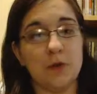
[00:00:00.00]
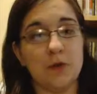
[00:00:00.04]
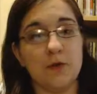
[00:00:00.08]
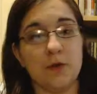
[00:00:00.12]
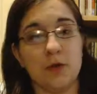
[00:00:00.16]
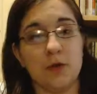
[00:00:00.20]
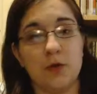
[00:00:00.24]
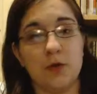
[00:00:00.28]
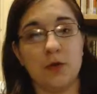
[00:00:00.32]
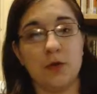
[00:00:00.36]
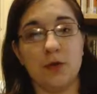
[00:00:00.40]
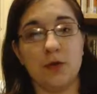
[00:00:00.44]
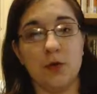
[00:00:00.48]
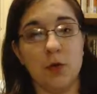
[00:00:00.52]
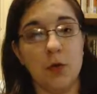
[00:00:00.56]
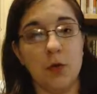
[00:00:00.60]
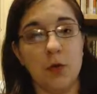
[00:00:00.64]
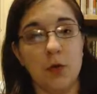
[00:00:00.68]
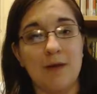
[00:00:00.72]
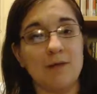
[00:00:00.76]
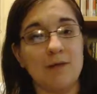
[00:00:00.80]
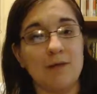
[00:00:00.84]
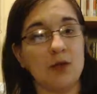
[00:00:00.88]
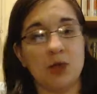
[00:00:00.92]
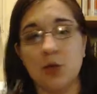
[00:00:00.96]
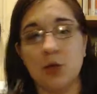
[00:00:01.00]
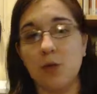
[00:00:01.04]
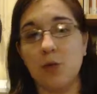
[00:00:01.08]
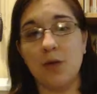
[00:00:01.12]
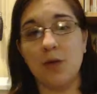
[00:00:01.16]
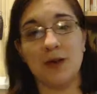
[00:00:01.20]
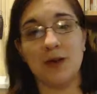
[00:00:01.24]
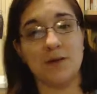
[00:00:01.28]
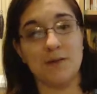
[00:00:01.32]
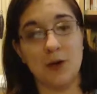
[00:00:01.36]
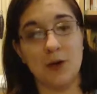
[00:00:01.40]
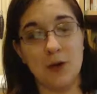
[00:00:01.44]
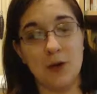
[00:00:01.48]
for whoever you want
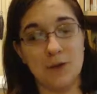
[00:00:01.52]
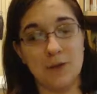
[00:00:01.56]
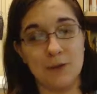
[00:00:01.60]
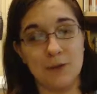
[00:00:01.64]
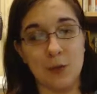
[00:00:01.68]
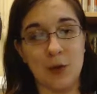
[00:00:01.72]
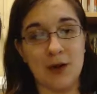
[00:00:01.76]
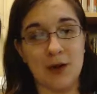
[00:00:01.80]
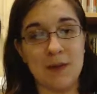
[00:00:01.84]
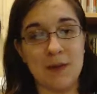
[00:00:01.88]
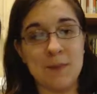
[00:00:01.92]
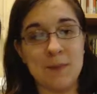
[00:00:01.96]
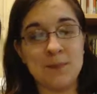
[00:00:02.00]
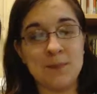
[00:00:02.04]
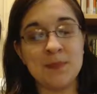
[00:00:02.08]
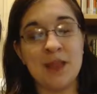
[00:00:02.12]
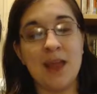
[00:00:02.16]
to vote for,